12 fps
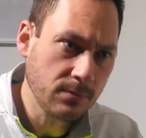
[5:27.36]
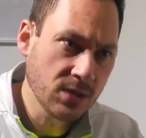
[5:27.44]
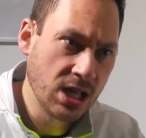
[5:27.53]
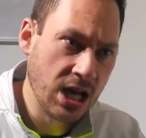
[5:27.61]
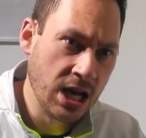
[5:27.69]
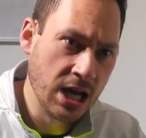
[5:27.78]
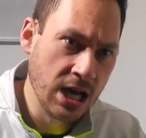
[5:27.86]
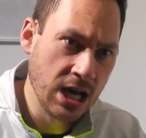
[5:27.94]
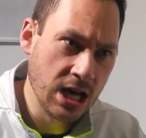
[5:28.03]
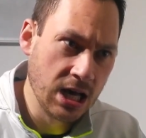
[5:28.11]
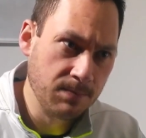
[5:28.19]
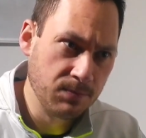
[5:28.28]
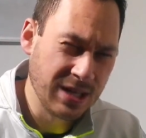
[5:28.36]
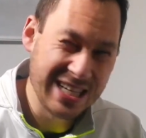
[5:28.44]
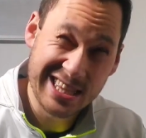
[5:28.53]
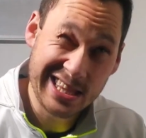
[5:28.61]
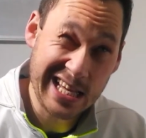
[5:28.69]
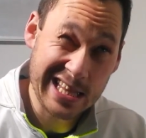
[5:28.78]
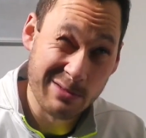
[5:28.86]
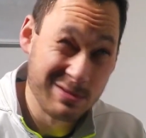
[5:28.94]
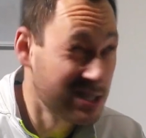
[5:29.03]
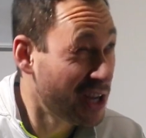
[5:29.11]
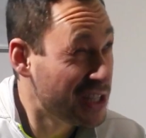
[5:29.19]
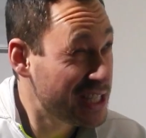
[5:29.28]
Um, I think that was
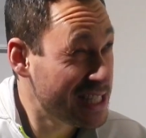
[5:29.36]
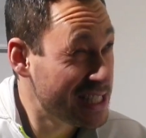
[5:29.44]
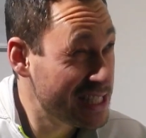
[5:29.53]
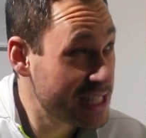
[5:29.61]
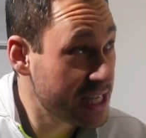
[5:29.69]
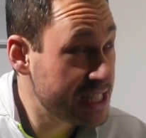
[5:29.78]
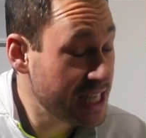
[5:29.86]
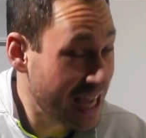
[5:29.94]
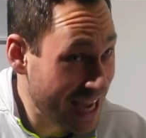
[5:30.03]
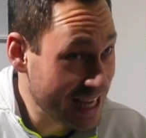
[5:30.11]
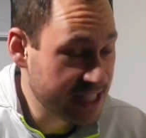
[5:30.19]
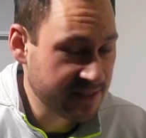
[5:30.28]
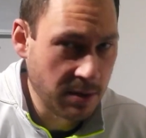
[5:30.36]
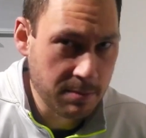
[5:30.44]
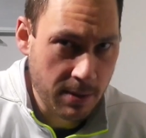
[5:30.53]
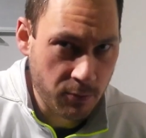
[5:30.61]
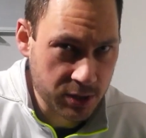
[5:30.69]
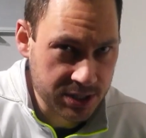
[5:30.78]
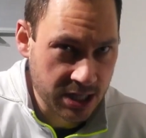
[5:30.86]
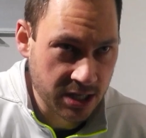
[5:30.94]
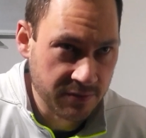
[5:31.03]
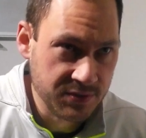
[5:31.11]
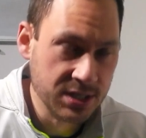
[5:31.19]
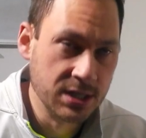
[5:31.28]
1968, if my memory
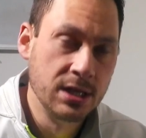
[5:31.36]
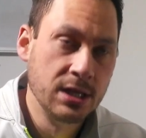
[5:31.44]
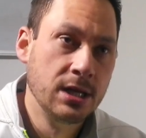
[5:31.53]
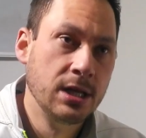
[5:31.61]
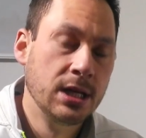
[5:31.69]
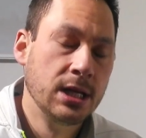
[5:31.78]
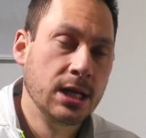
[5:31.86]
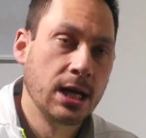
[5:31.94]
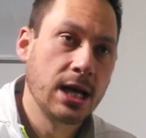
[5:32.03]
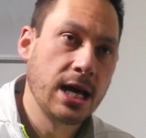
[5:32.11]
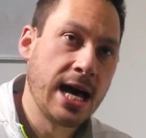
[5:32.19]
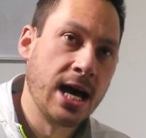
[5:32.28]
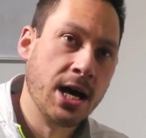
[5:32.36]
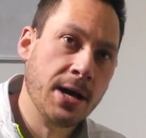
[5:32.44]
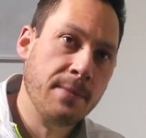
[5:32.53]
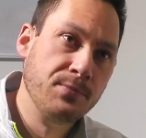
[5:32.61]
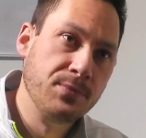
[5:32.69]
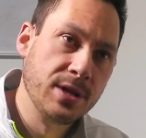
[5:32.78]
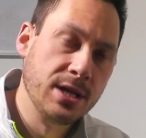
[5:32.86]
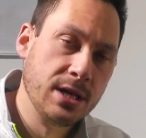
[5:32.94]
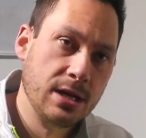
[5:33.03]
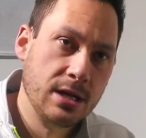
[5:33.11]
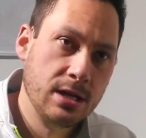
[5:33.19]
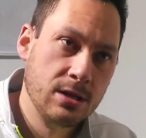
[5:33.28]
serves. Um,
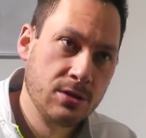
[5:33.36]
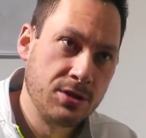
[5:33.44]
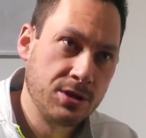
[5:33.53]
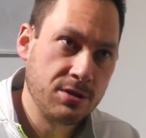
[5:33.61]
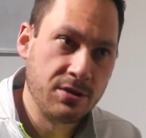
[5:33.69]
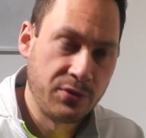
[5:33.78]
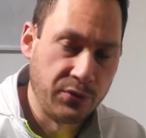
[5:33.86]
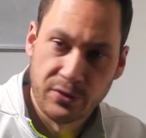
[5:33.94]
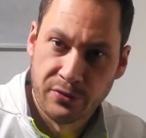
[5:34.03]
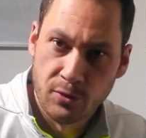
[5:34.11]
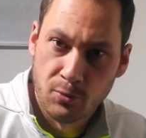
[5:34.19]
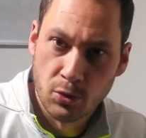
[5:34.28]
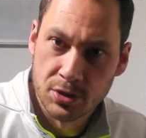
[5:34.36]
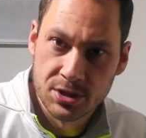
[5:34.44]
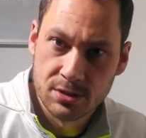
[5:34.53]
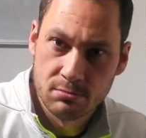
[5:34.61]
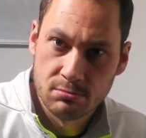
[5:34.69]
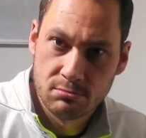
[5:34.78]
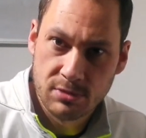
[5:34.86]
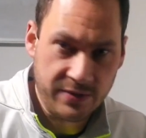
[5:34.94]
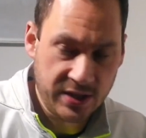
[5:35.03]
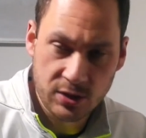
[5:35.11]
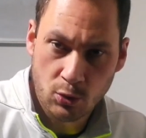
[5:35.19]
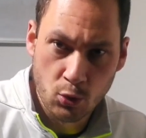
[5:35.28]
the, the, the footballers, if
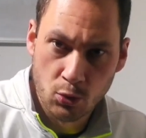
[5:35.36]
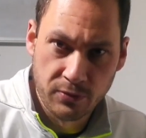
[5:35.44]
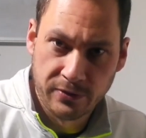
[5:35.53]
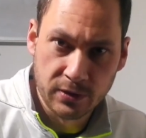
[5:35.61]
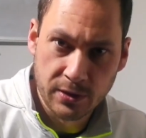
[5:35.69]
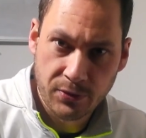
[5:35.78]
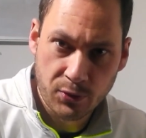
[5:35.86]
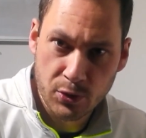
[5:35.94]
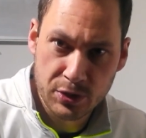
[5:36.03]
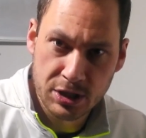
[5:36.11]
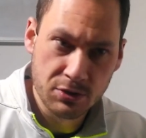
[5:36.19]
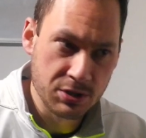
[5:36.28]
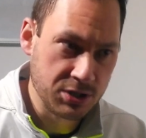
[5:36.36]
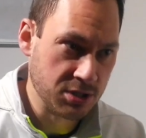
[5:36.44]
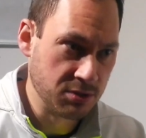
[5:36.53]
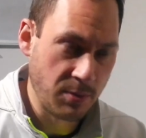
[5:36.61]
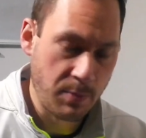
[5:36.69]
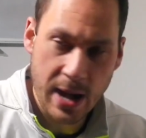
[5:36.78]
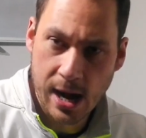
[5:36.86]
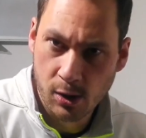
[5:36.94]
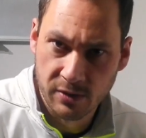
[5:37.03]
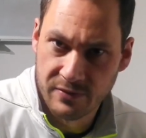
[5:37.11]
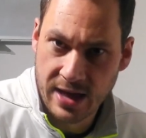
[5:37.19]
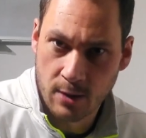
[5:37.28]
they'd all followed through in unison, the power
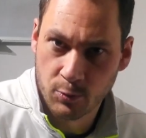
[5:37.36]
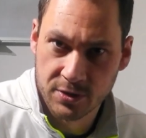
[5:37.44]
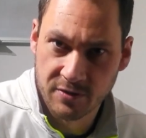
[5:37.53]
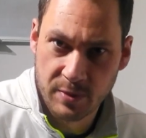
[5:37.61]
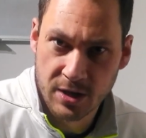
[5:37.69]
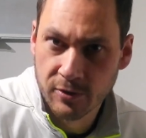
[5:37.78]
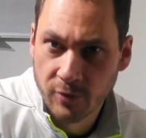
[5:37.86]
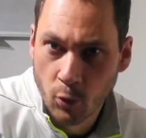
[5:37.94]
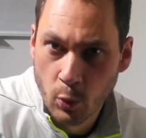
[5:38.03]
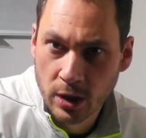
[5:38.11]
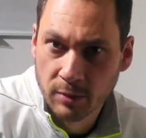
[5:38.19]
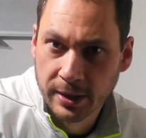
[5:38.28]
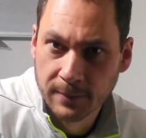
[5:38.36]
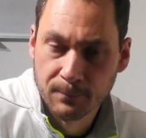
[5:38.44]
of that would have been overwhelming,